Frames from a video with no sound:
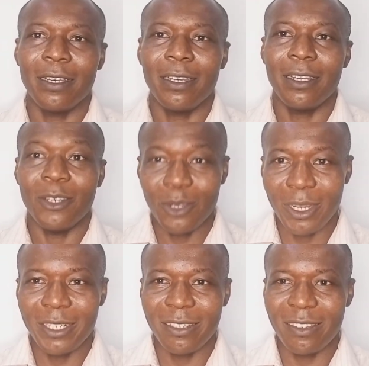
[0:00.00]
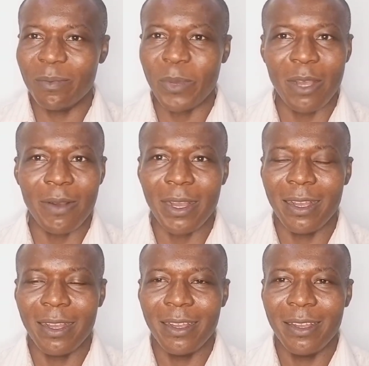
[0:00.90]
knowledge is power,
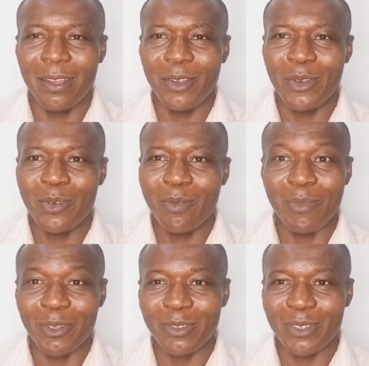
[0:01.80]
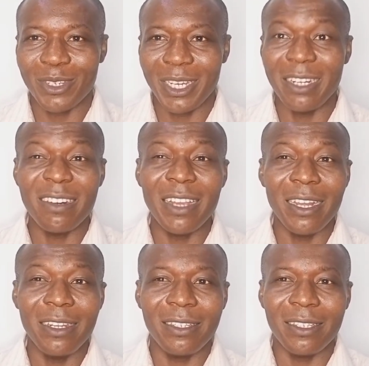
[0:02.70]
but in
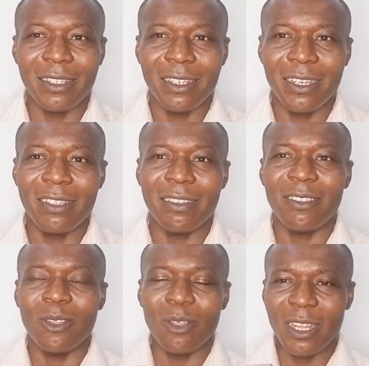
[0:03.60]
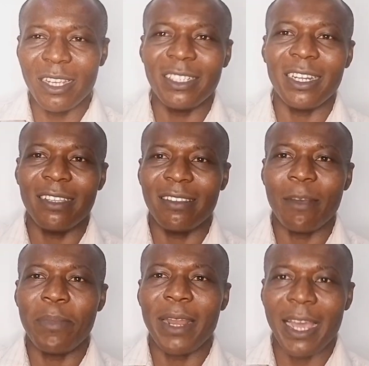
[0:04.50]
reality, it is knowledge that is
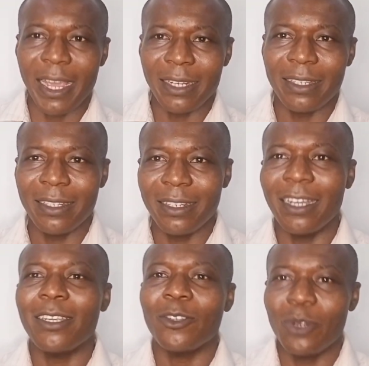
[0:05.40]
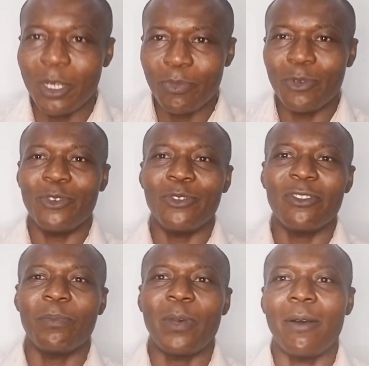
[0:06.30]
applied that actually produces
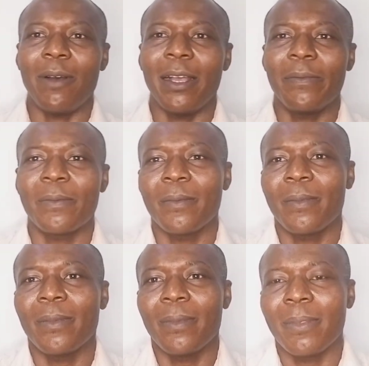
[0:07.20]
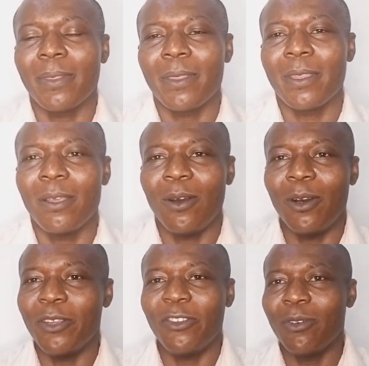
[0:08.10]
power. On
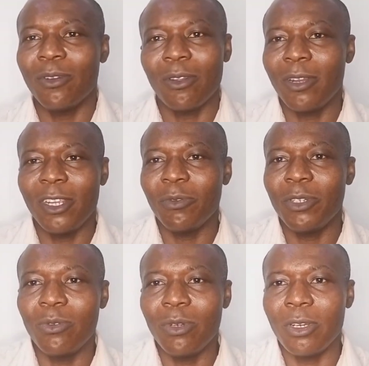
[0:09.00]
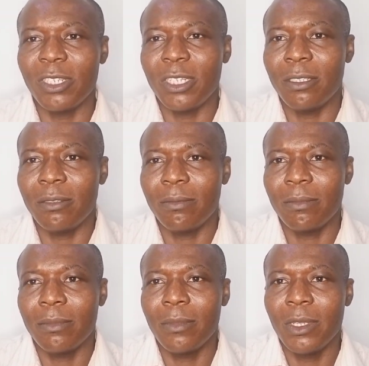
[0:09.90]
its own, knowledge will do nothing.
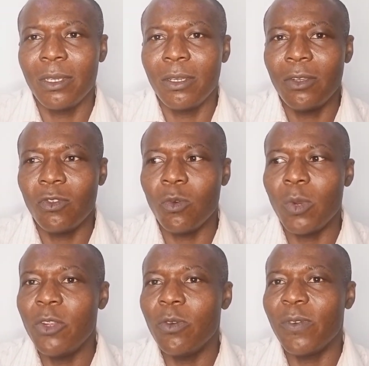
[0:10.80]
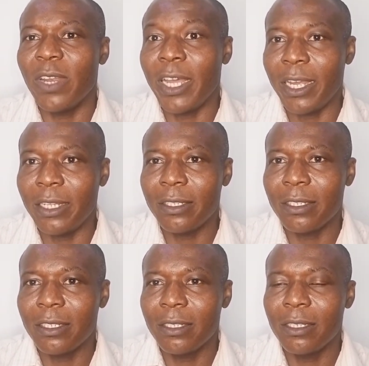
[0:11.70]
So when you've learned,
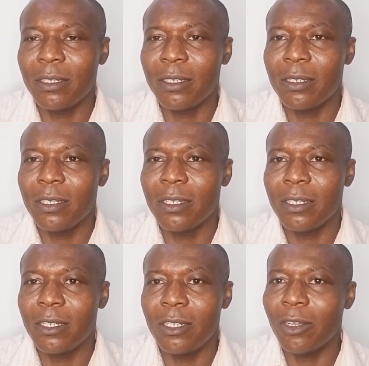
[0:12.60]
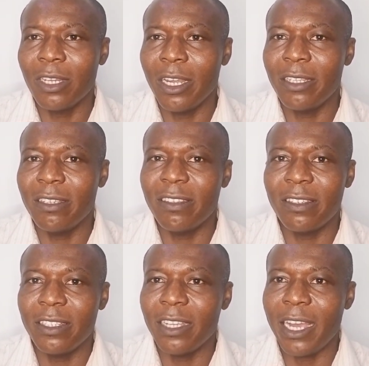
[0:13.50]
don't let it sit
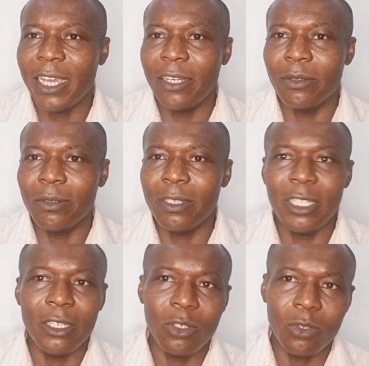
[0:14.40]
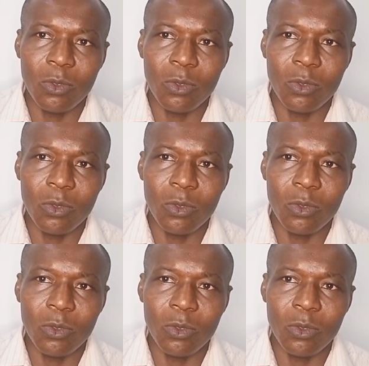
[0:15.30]
idle in you.